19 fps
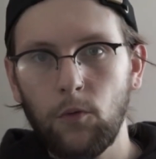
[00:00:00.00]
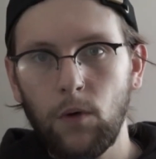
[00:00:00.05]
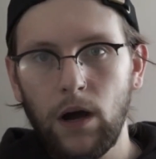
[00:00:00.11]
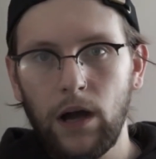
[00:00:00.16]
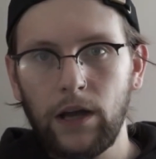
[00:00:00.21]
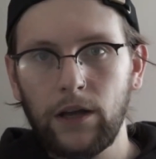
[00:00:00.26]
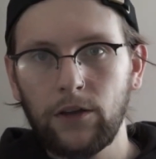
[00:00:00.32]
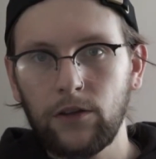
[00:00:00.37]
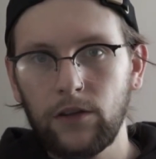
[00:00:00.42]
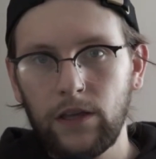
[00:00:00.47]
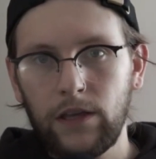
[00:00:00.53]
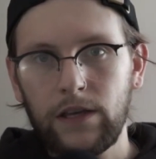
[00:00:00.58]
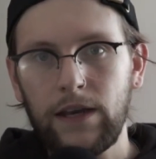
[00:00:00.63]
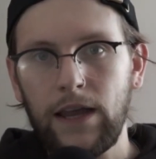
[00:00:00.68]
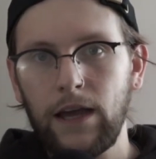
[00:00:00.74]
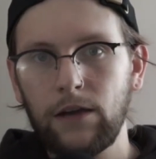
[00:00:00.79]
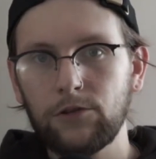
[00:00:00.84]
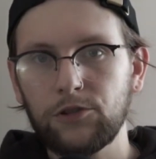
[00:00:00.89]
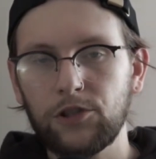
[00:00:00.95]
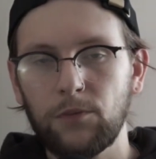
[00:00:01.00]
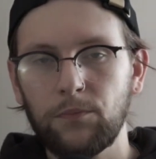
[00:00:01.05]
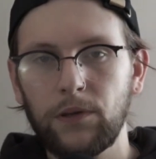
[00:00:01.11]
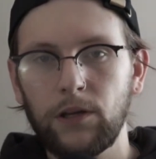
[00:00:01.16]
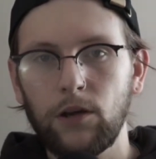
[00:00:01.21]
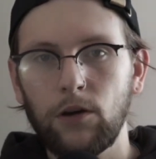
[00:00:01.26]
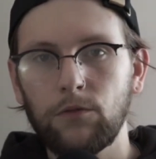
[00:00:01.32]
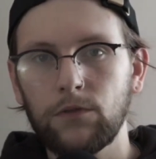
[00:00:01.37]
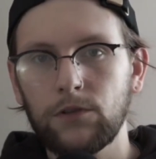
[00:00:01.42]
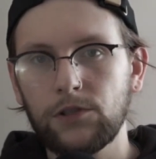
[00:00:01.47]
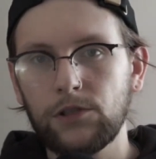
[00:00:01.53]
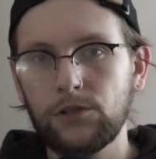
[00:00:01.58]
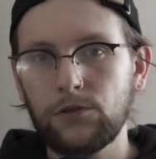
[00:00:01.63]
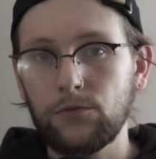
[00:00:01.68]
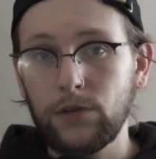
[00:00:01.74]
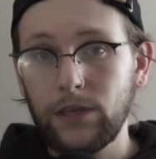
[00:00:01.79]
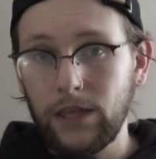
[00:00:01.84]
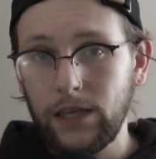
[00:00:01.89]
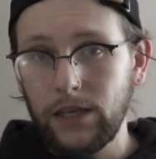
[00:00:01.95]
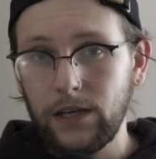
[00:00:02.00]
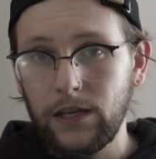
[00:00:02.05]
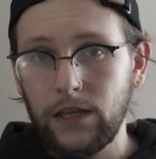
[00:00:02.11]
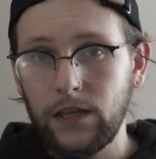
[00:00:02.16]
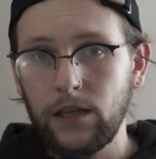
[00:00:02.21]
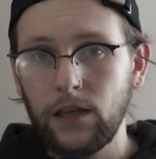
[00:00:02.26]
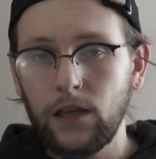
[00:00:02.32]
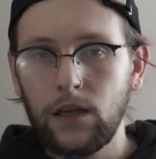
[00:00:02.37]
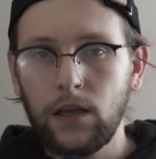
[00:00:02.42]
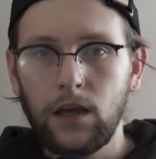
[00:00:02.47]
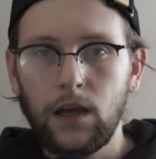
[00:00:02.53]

while and now jumping over to Kitty.